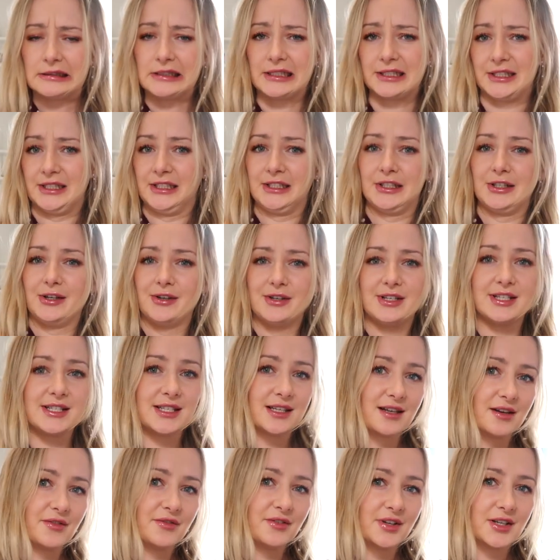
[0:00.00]
I don't know,
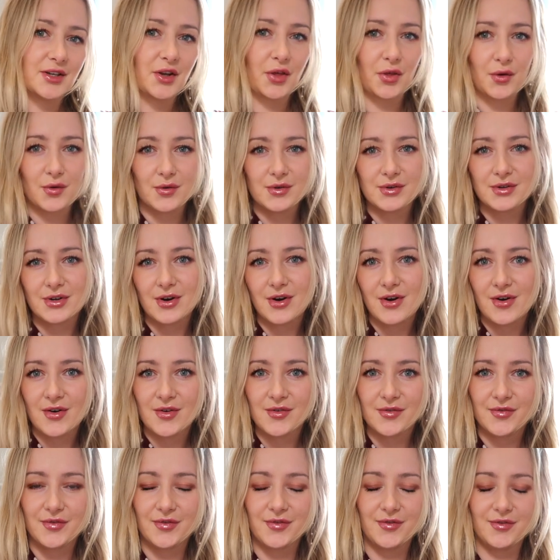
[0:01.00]
discovered, thought
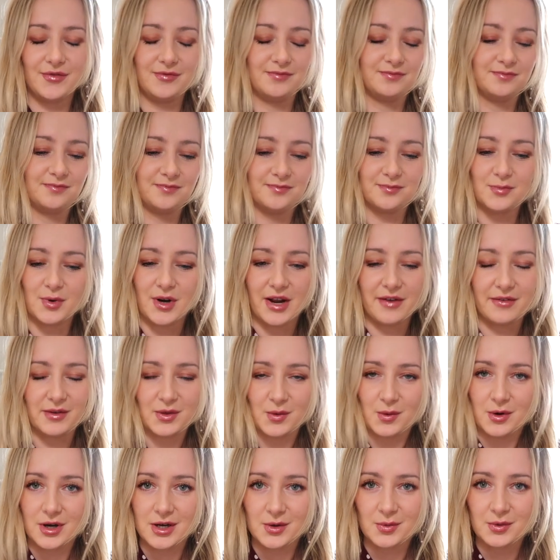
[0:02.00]
of, whatever
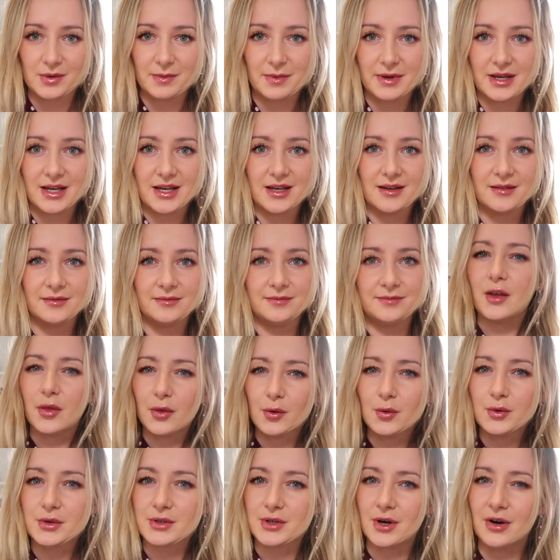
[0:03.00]
the word would be,
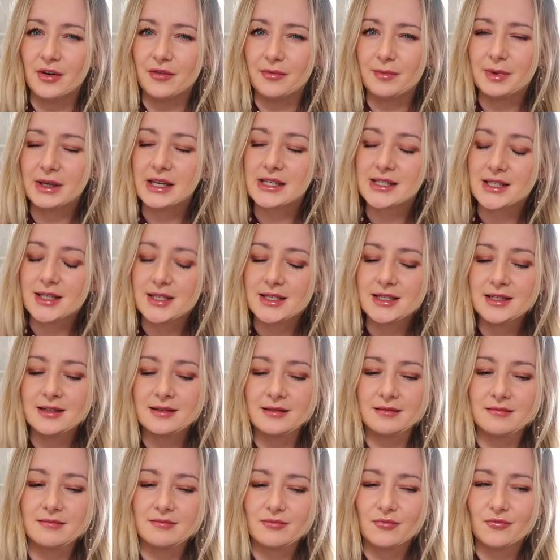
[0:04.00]
thought of, because I
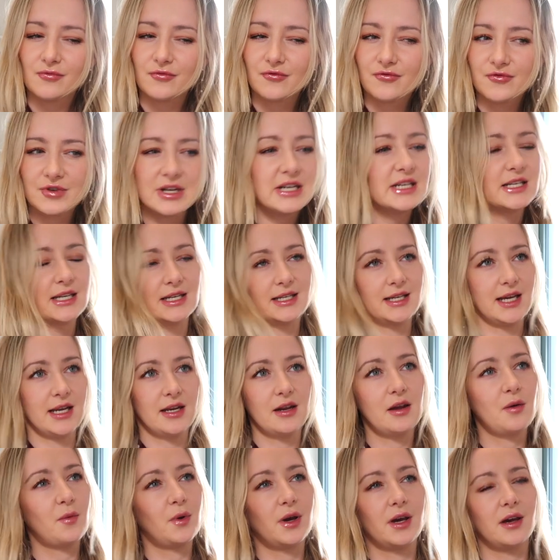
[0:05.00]
didn't read it
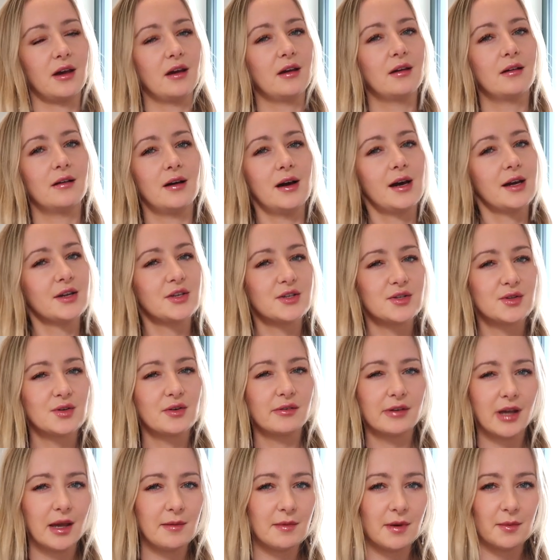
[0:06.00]
anywhere. I just
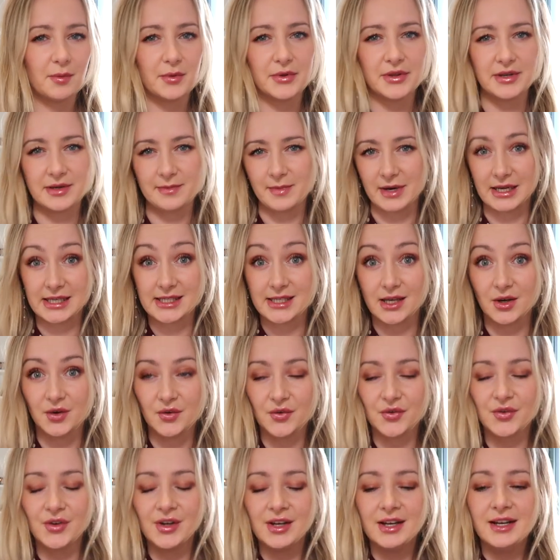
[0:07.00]
sort of came up with it
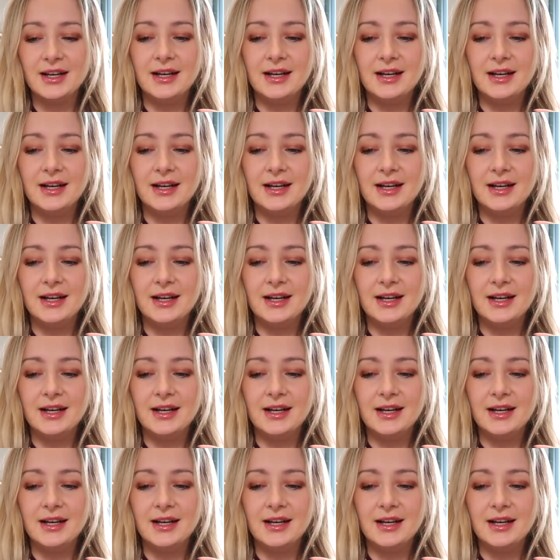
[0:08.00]
myself.